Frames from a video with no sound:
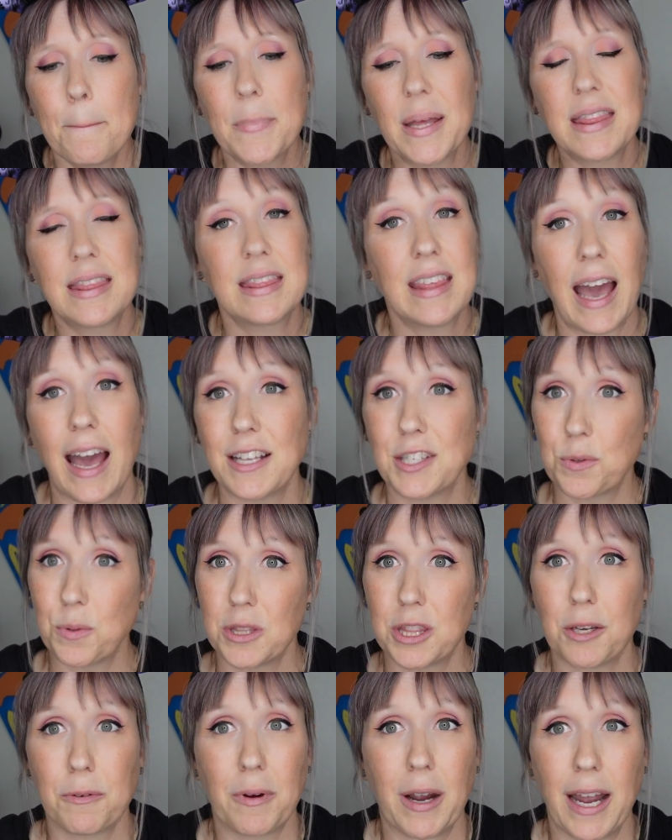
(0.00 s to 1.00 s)
But that's
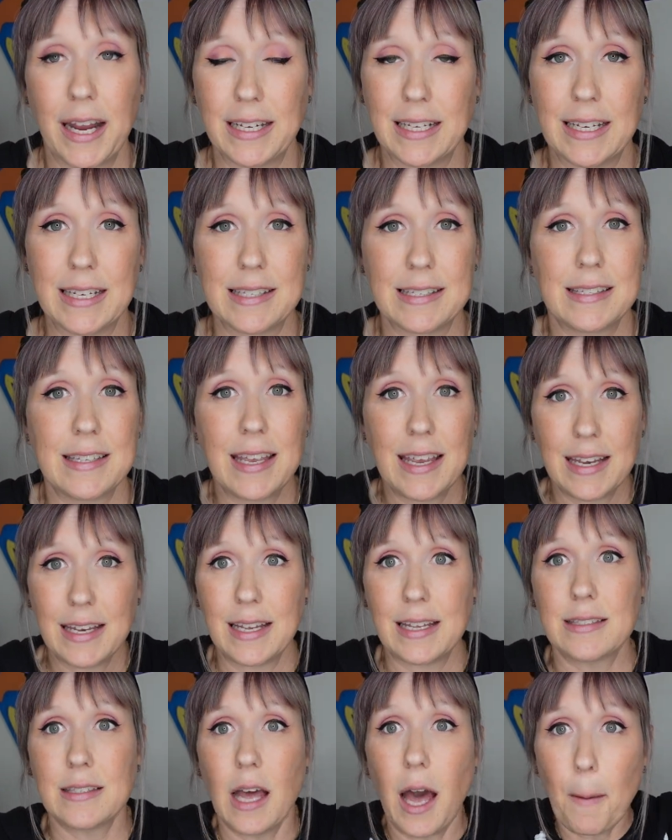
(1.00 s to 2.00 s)
what the ride is. It
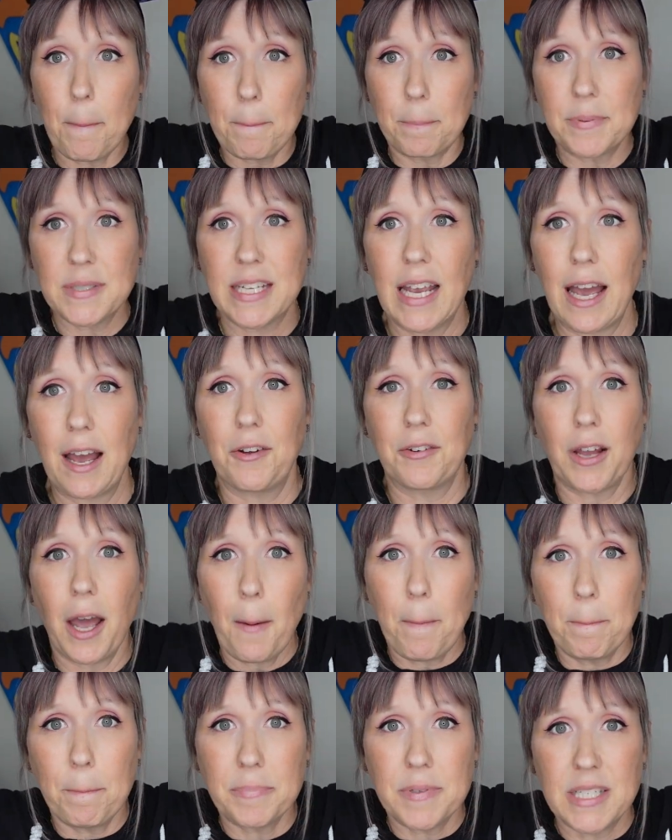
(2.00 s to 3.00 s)
is up, down,
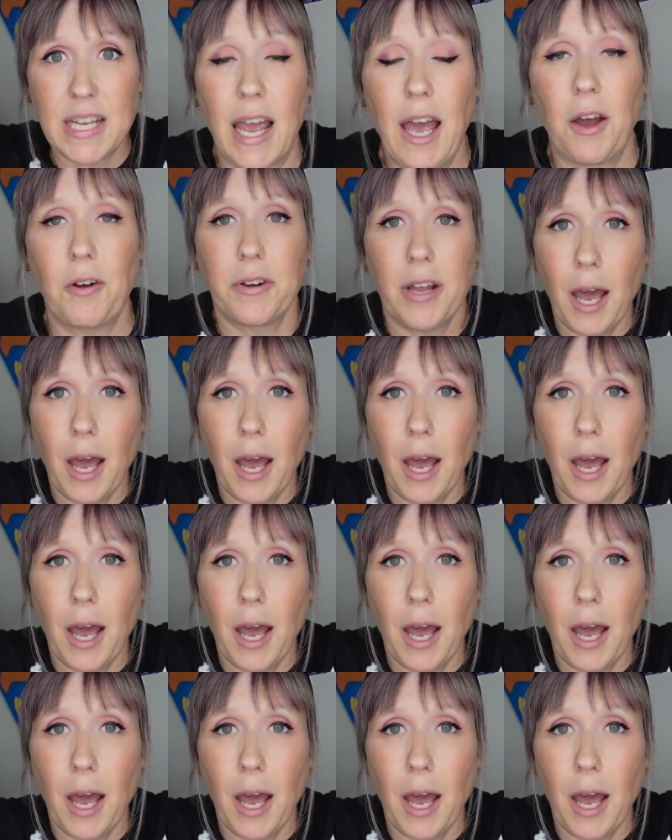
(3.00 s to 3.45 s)
up, down,